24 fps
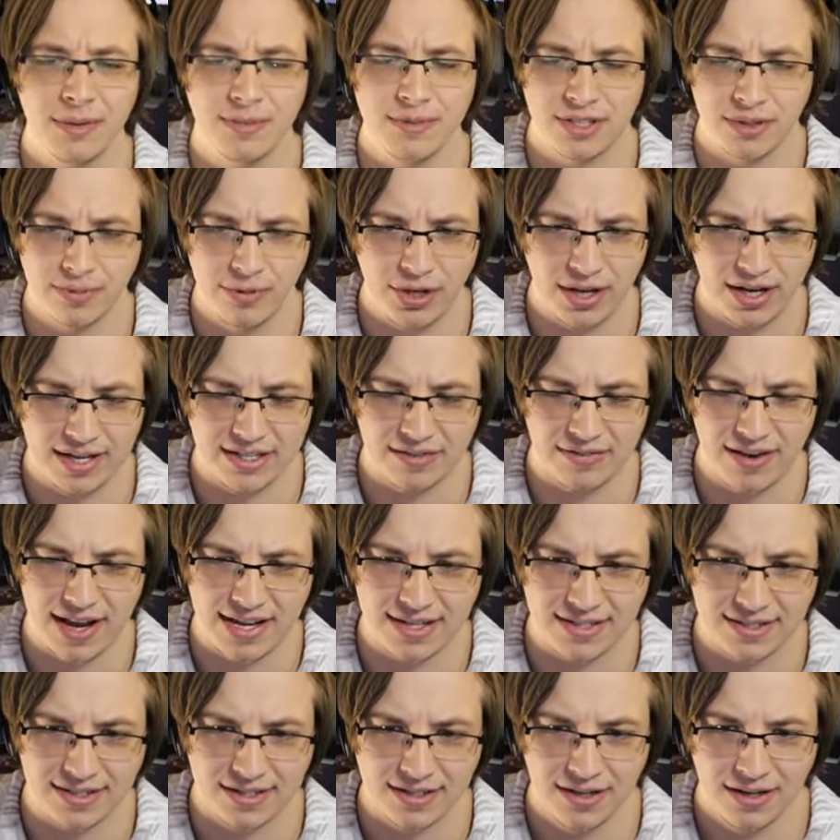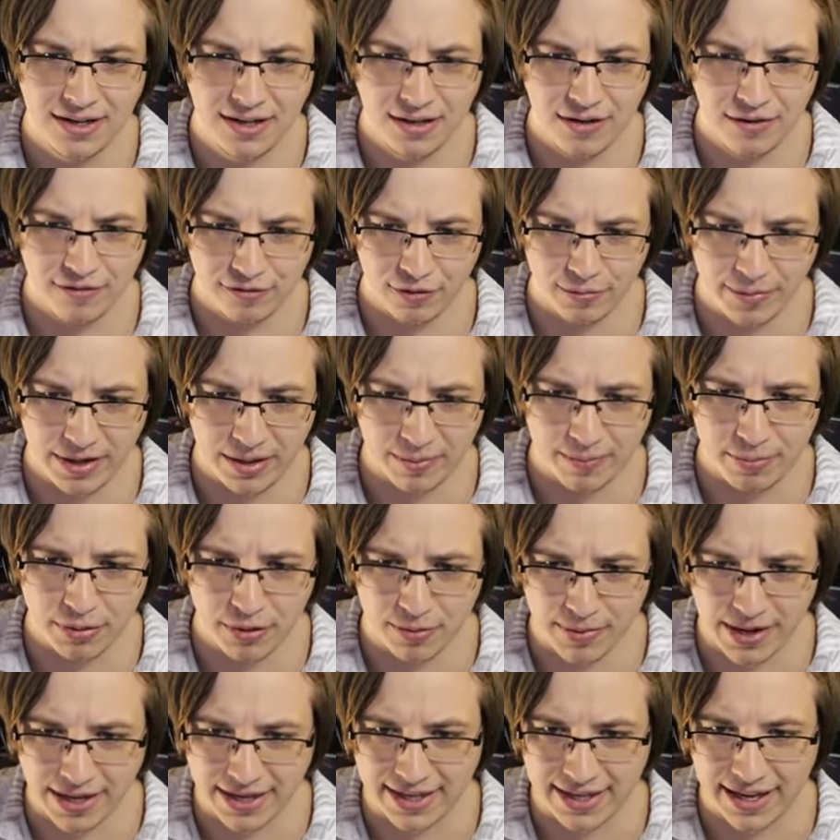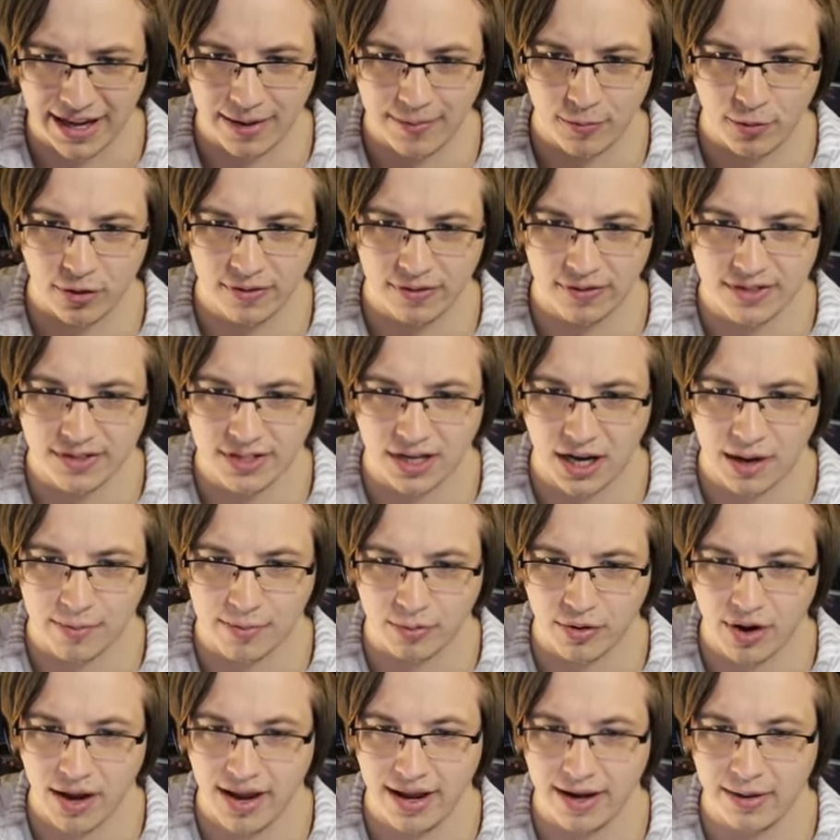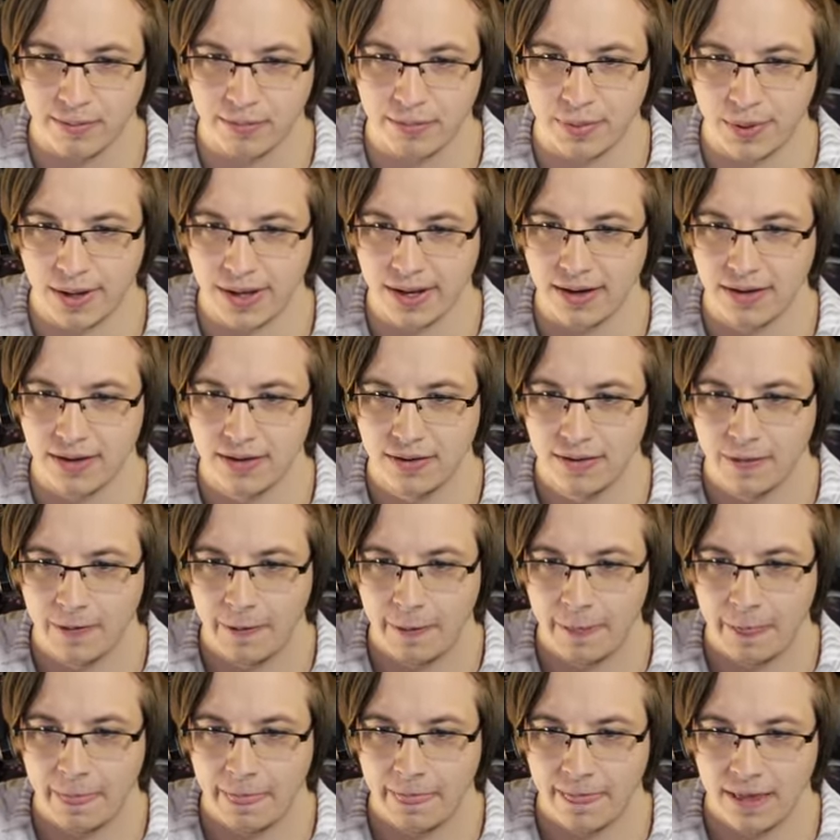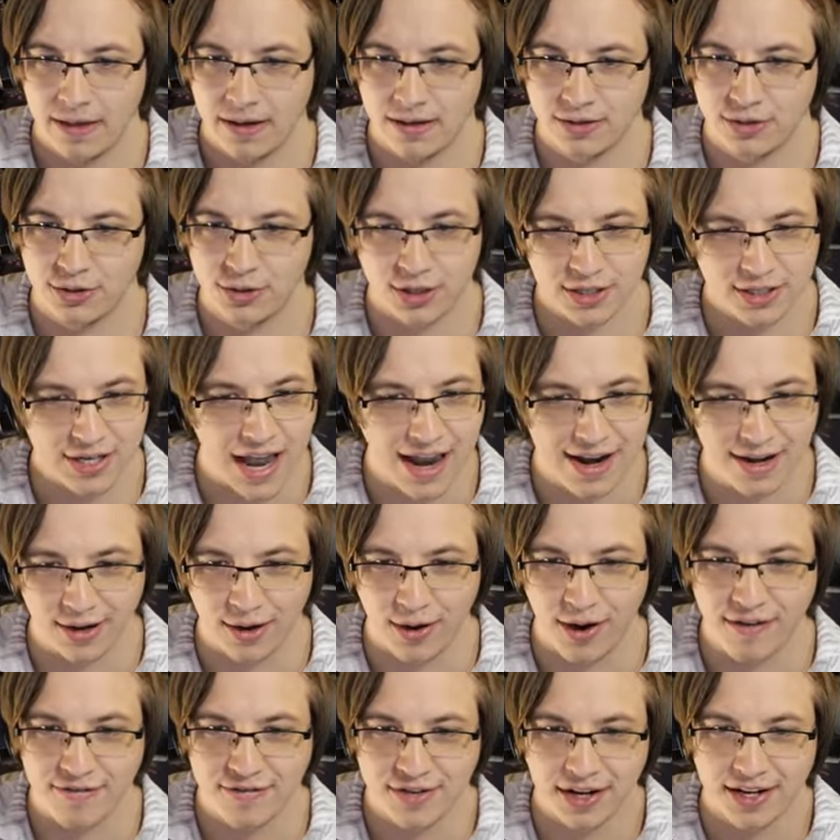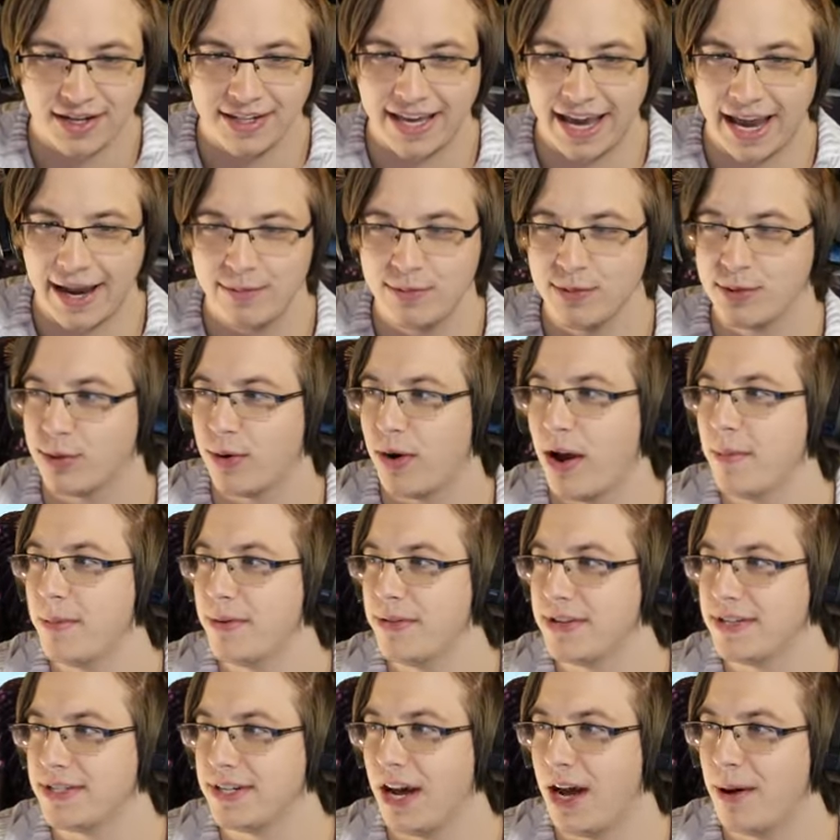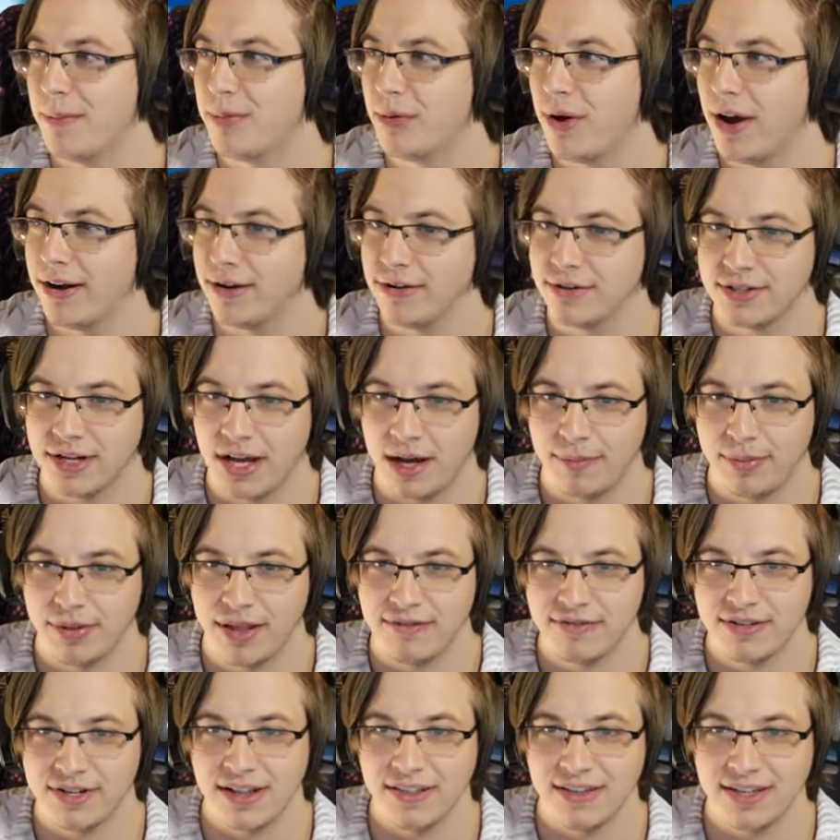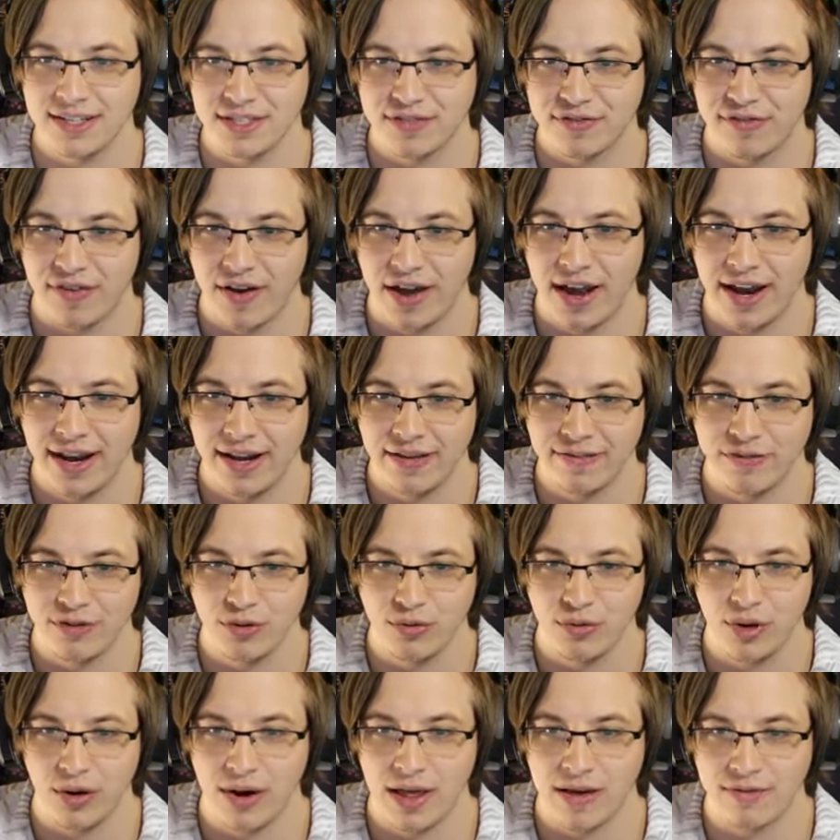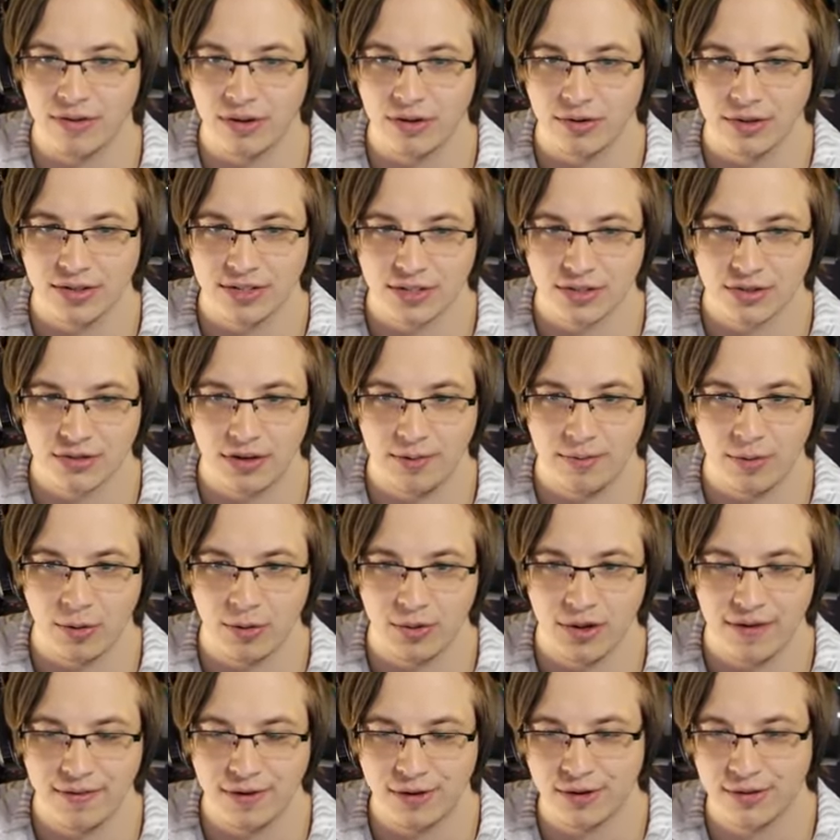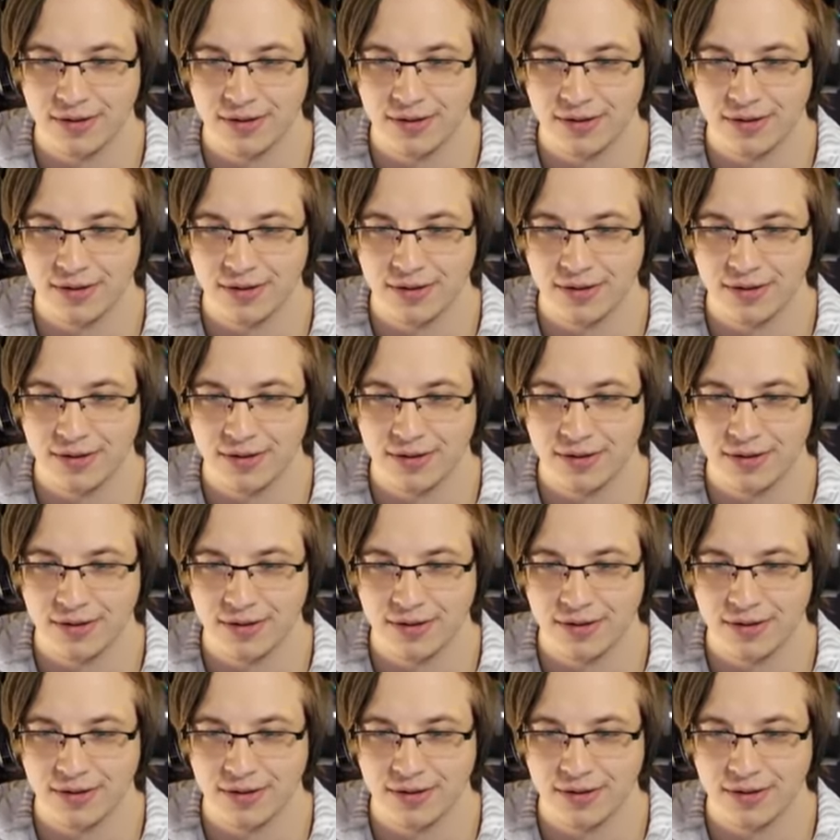some of you guys have asked for me to put my camera in the top right, but trust, I don't know. I've done games where I'm in the top right or top left, and I think it's fine if you don't have a green screen, but when you have a green